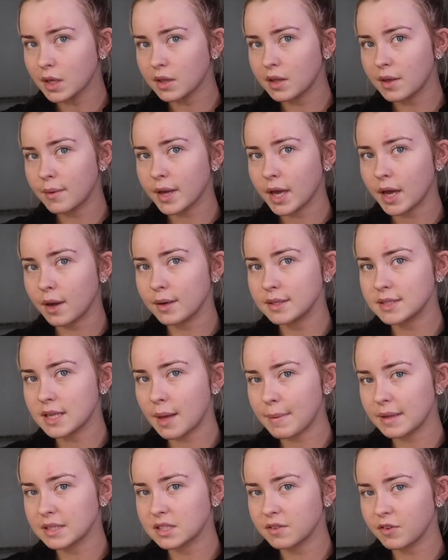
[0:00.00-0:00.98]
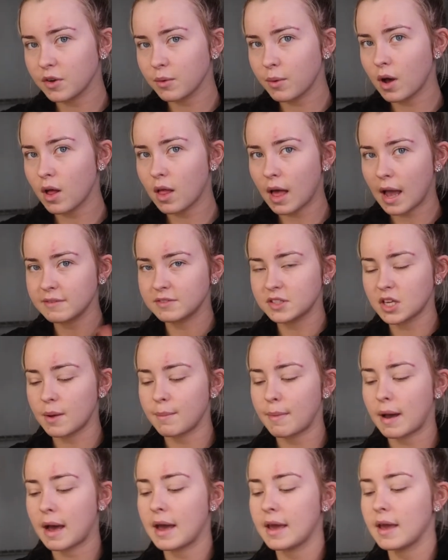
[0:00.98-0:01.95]
There we go. Is that better for you all? I've
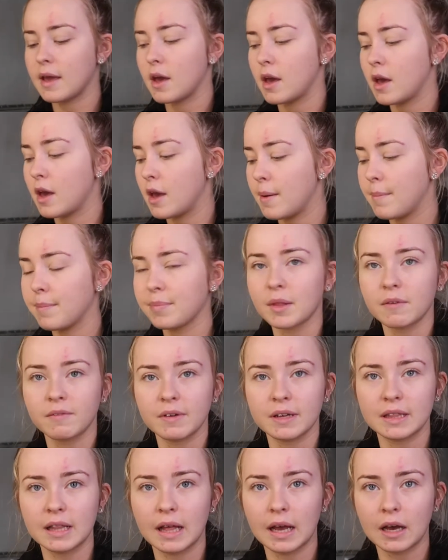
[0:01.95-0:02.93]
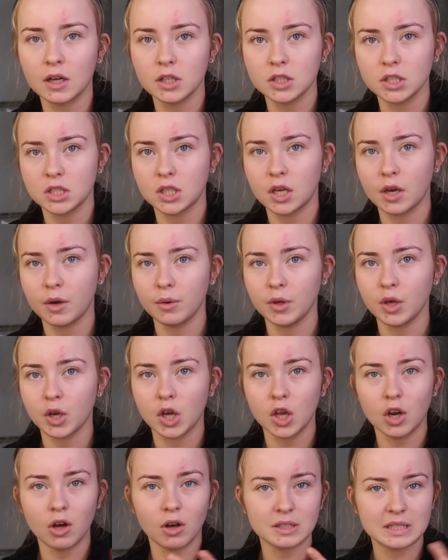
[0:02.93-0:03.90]
turned my ring light on so you
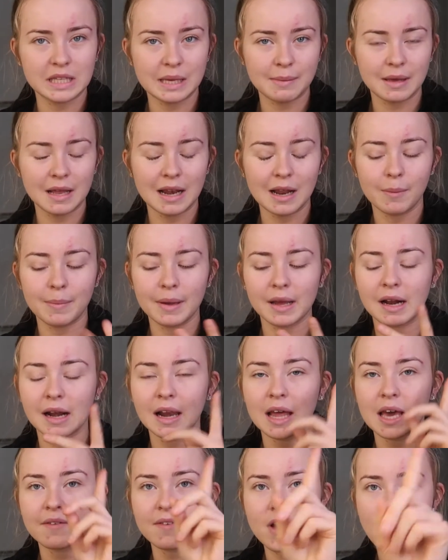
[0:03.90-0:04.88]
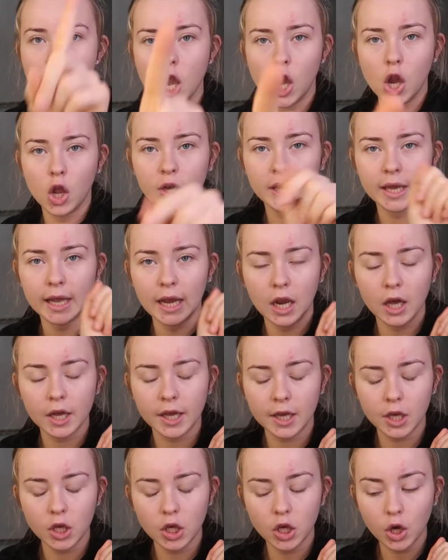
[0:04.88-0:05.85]
can all see me a little bit clearer.
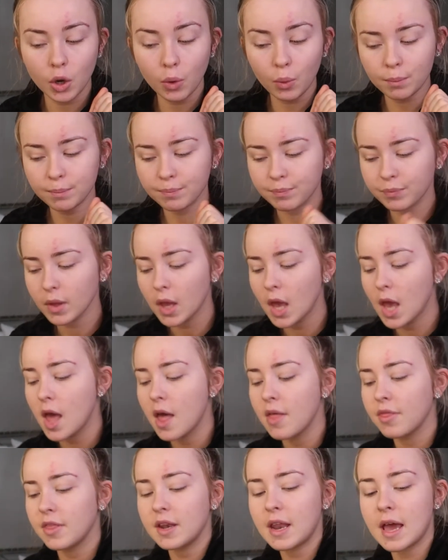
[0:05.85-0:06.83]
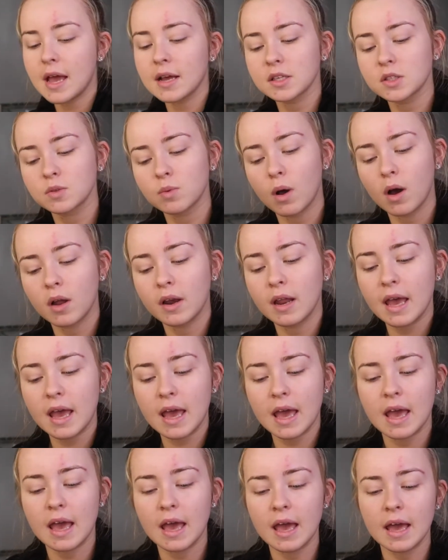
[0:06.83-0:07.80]
Lucky you. The next one
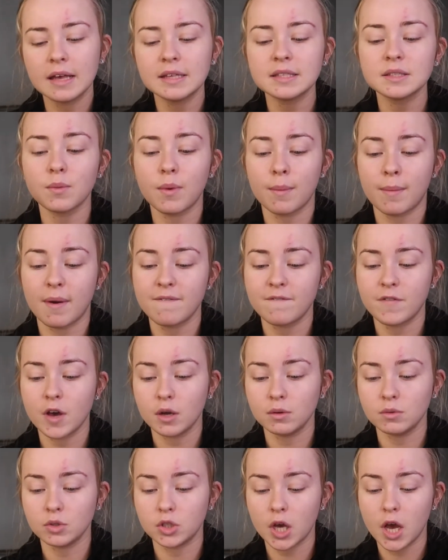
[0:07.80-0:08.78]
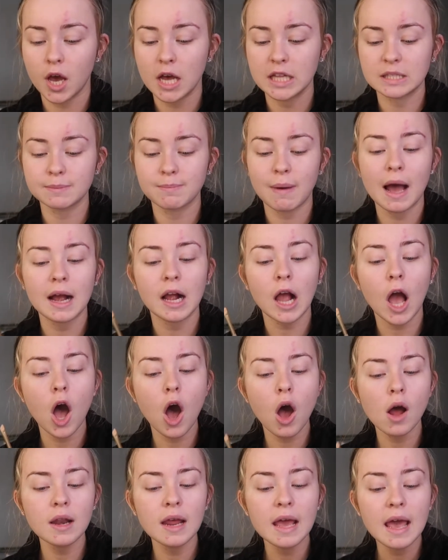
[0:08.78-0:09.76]
is, when my phone turns back
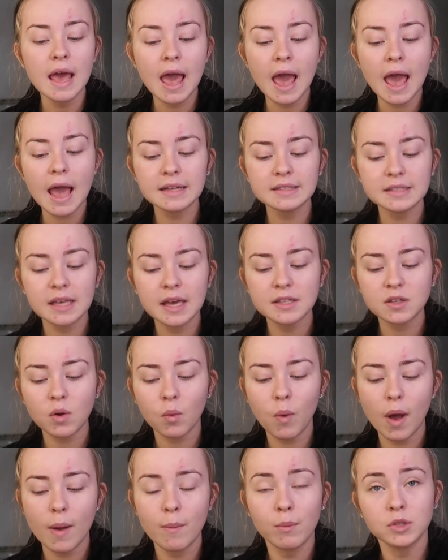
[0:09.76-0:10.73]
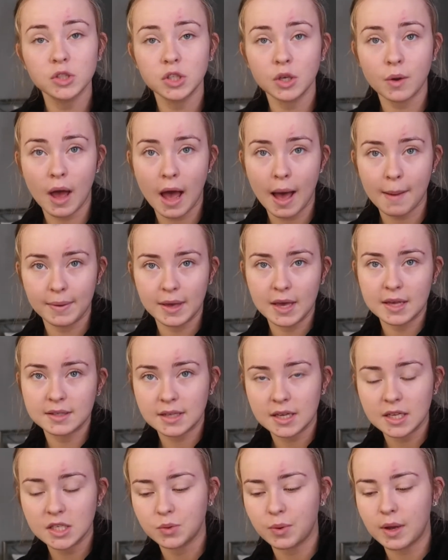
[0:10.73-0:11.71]
on, it is when was you
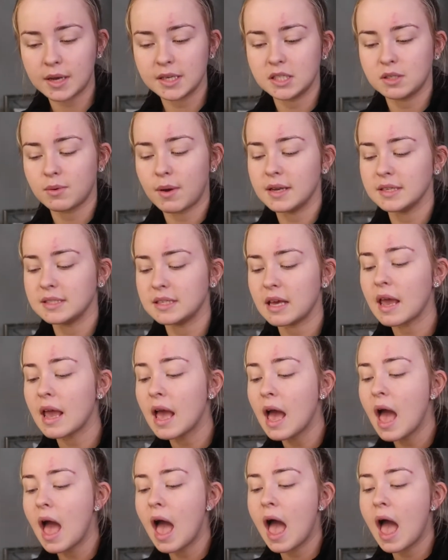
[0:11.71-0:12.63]
happiest in 2020?